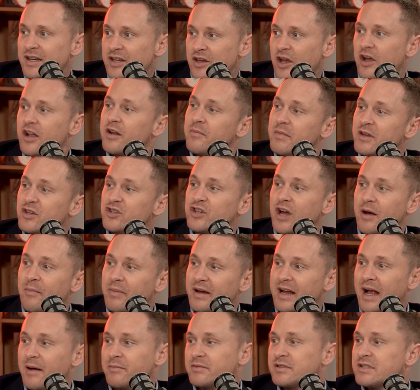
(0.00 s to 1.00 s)
you're going to be
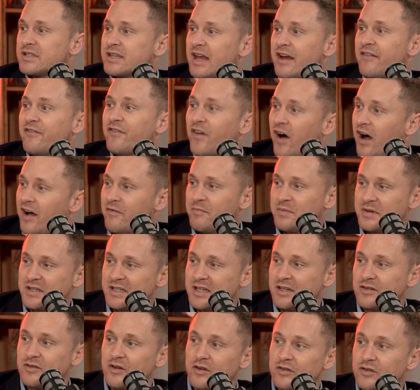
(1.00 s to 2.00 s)
jumping up to, say,
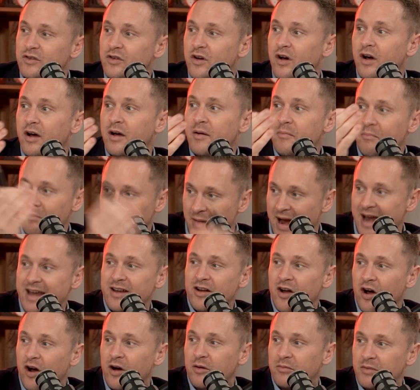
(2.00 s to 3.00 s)
5% on your
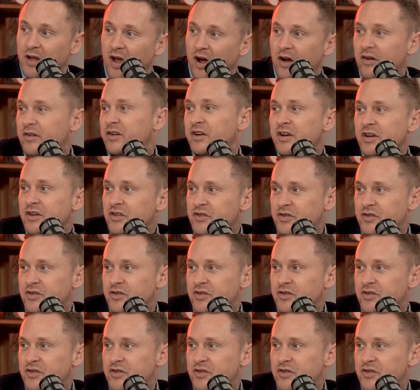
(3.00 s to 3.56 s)
main home loan.